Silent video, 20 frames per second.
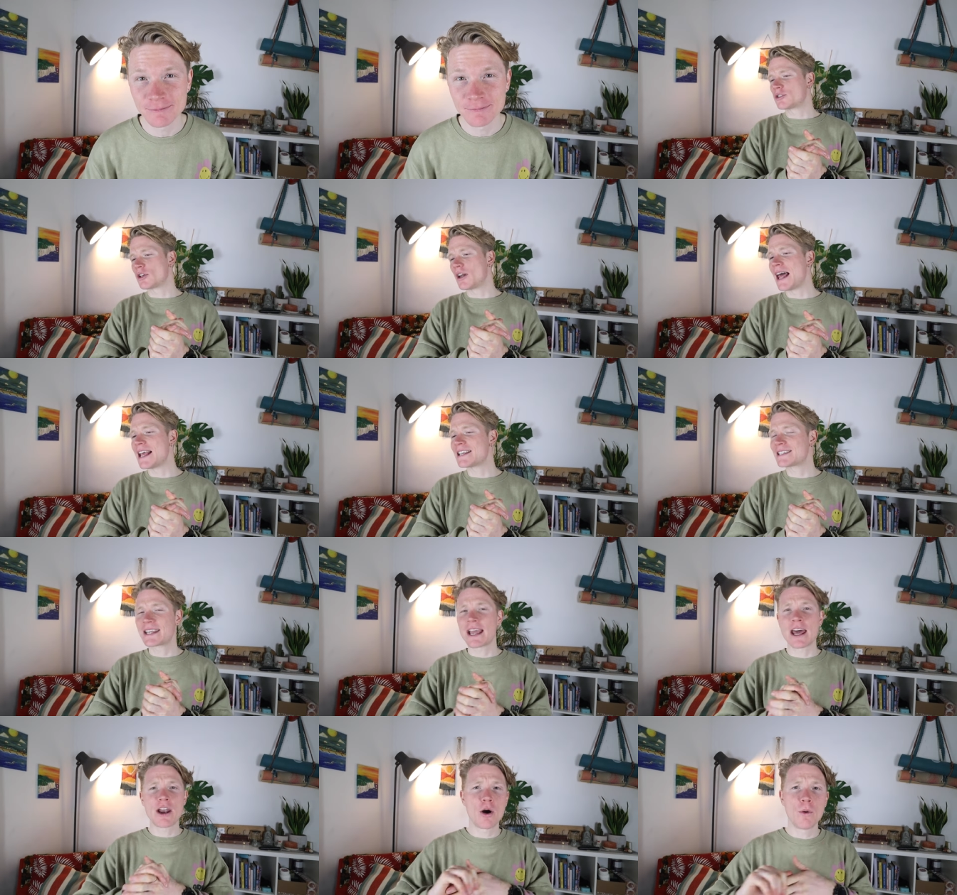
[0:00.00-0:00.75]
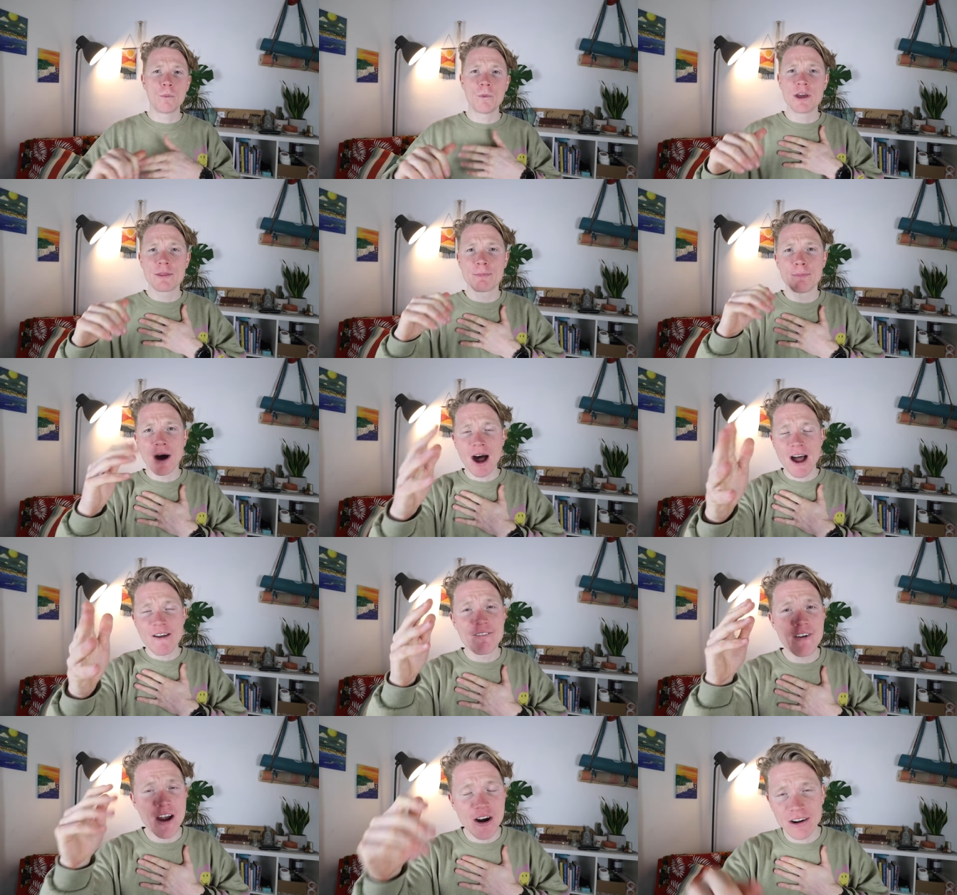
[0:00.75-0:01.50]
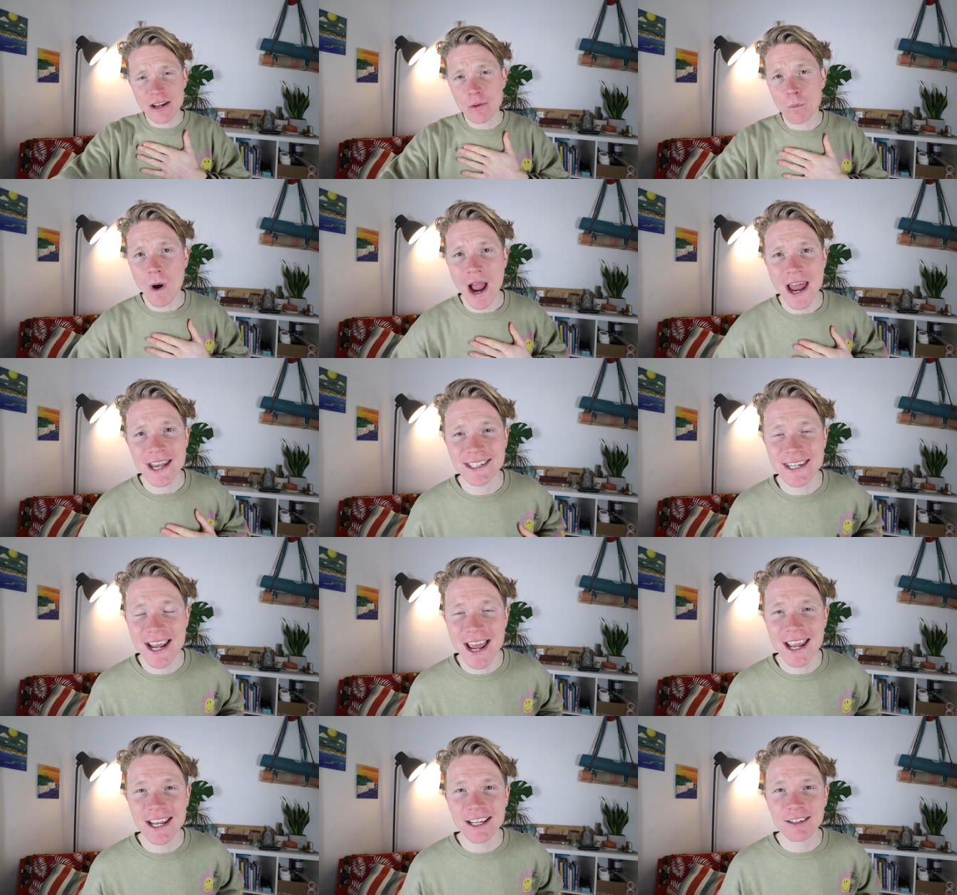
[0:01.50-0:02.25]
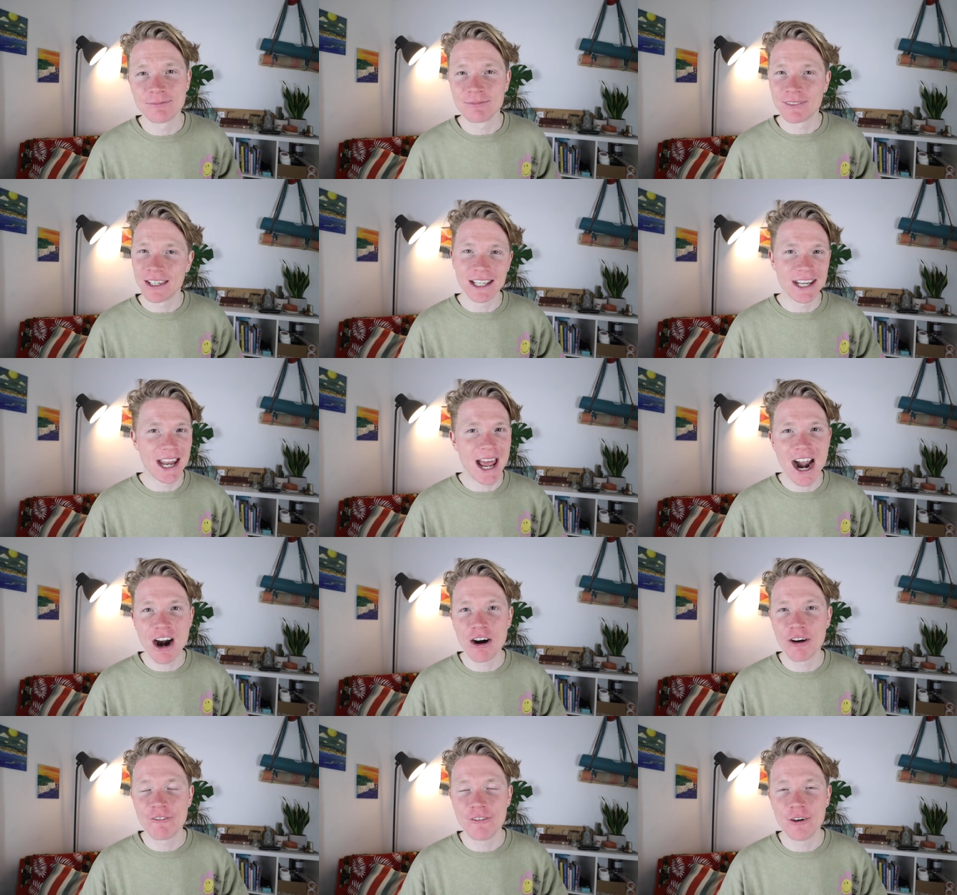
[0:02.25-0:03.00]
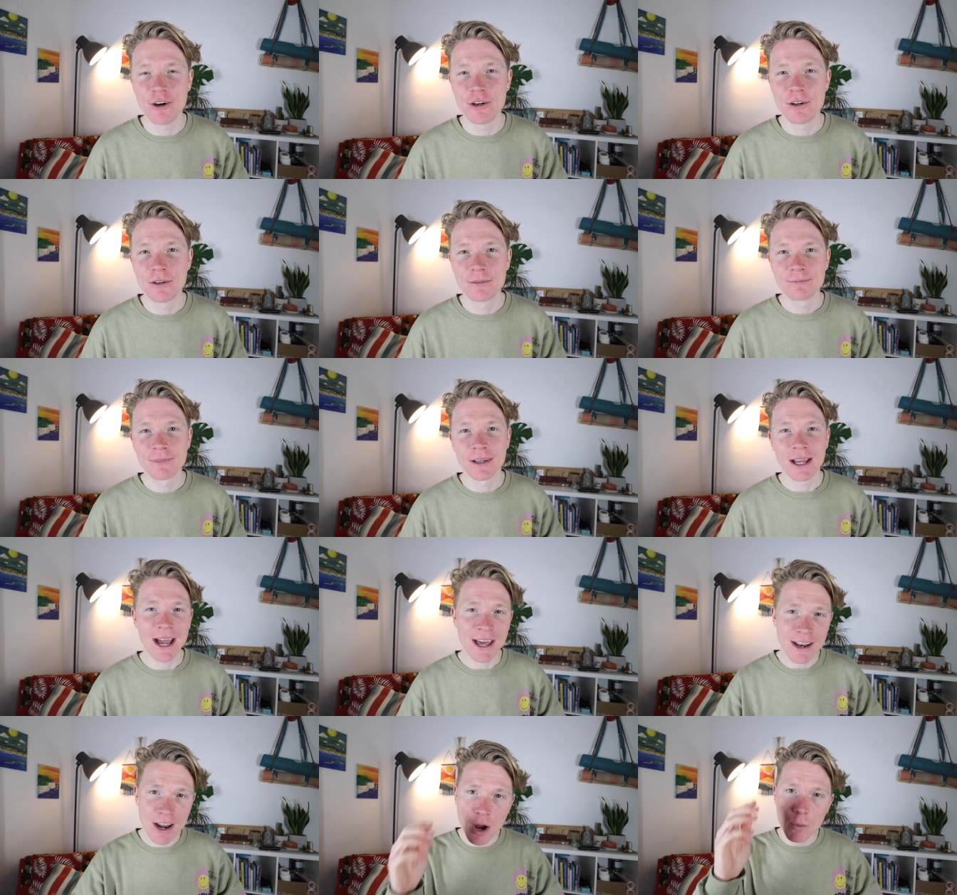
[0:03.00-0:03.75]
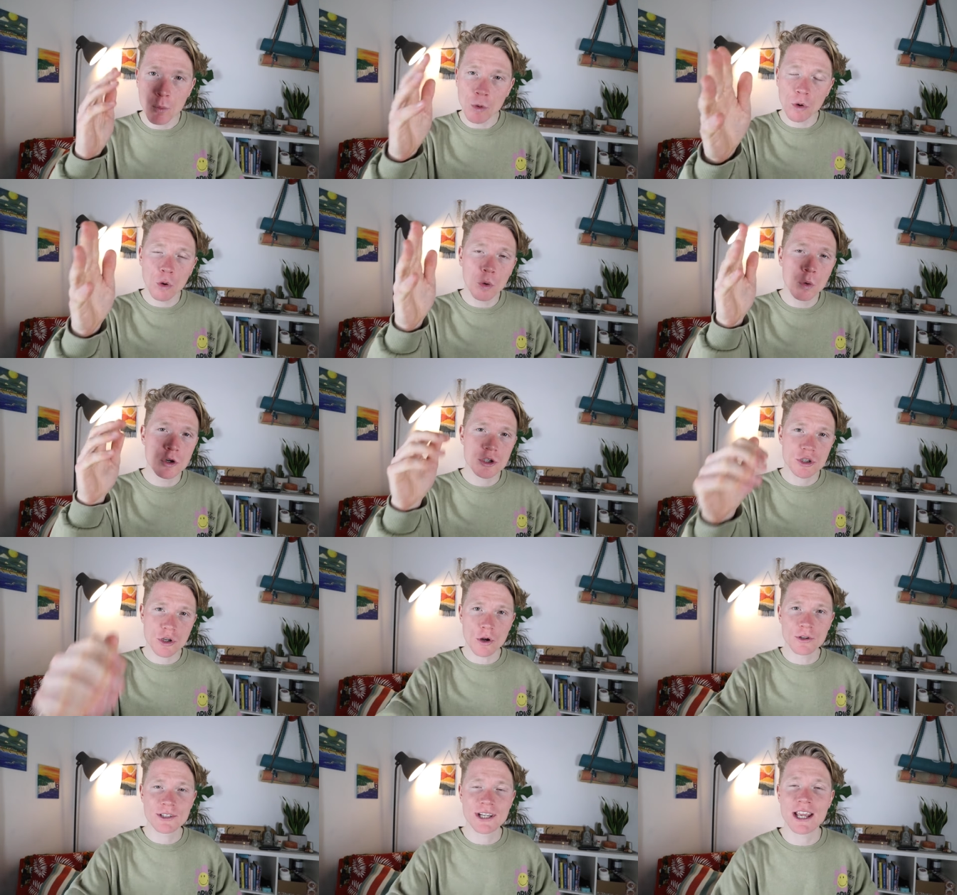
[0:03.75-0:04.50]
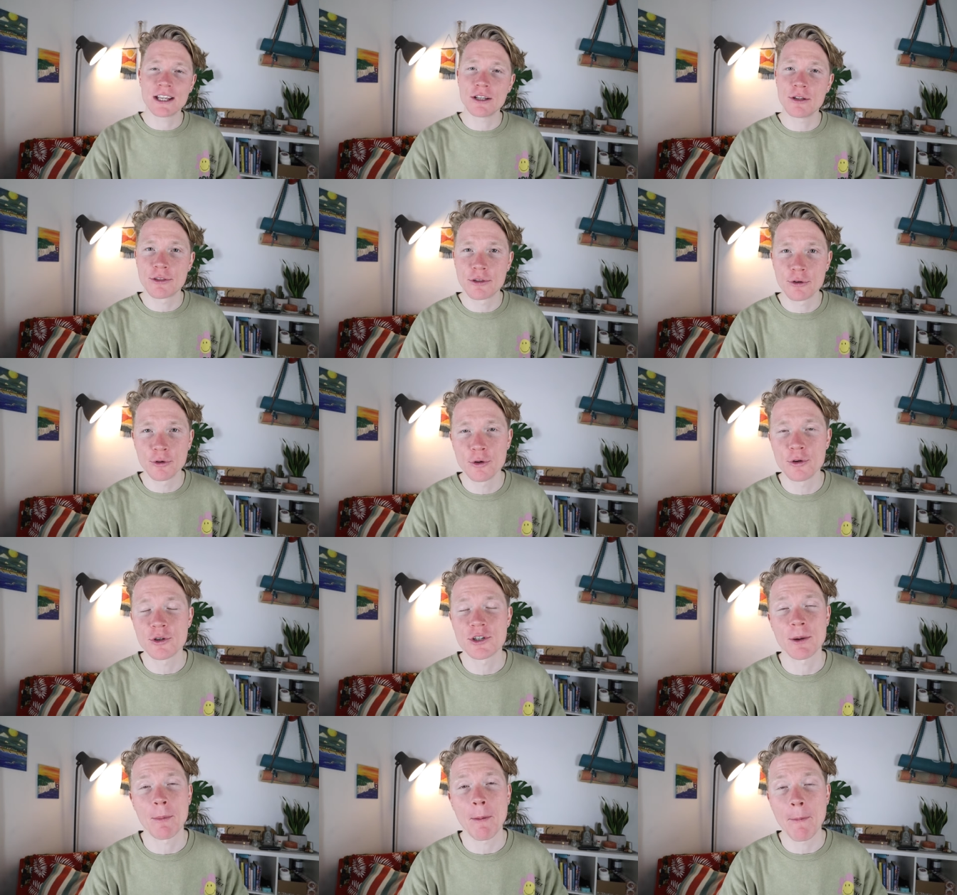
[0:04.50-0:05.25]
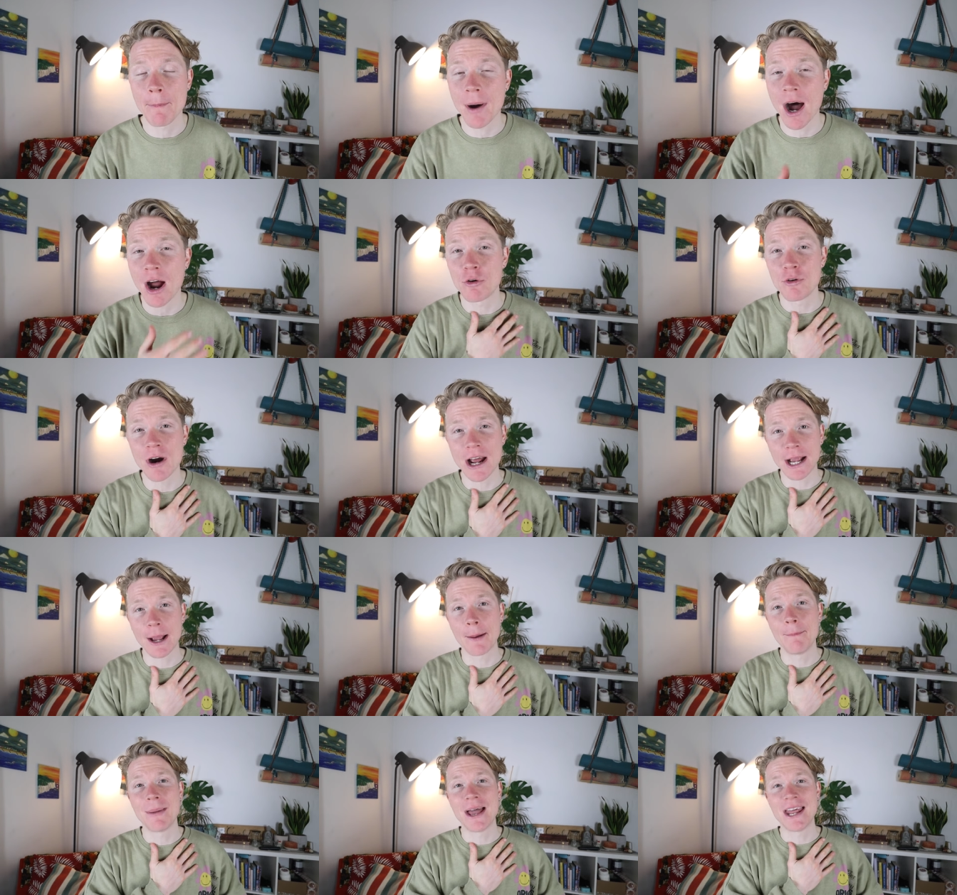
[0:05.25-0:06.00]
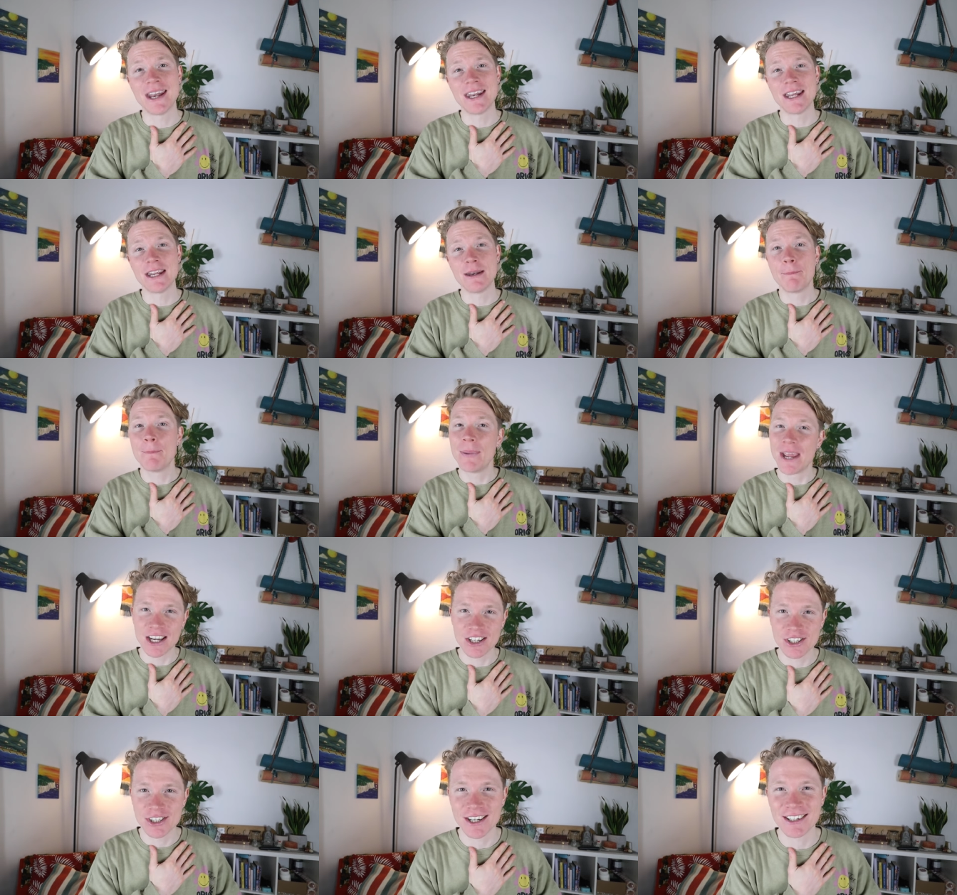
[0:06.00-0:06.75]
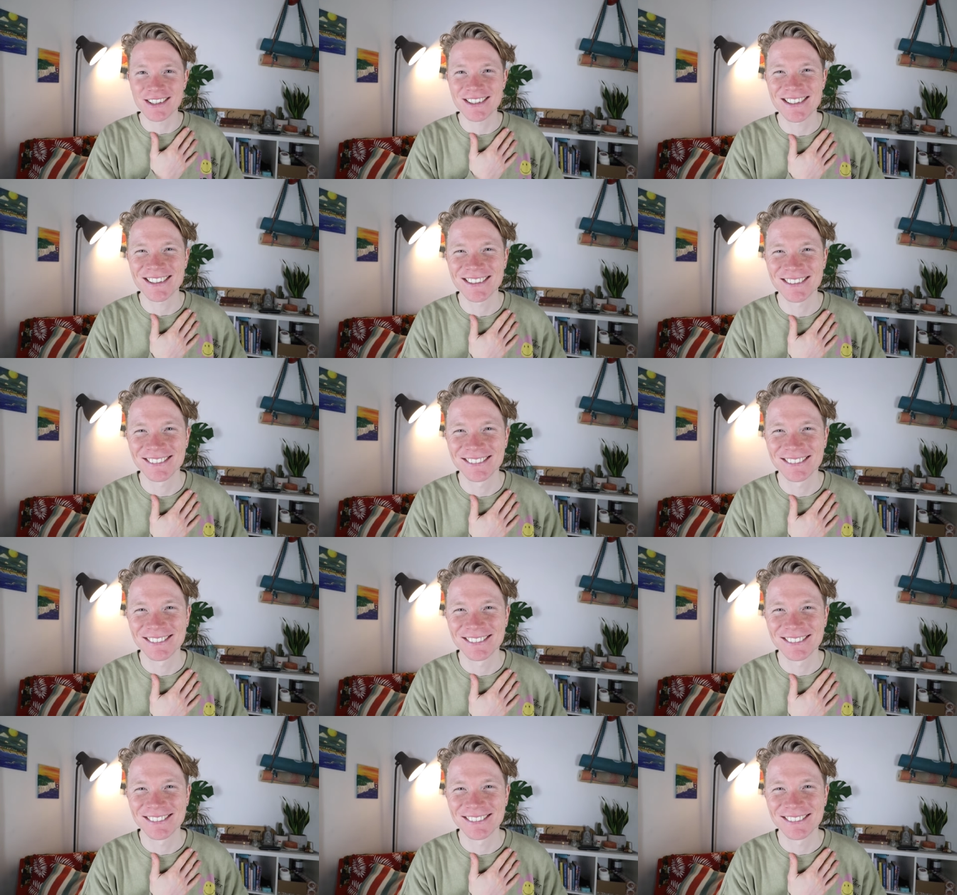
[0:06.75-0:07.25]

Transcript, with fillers: So let's get on with my very wet day in Hereford and I will also take you through some of my recommended pitches.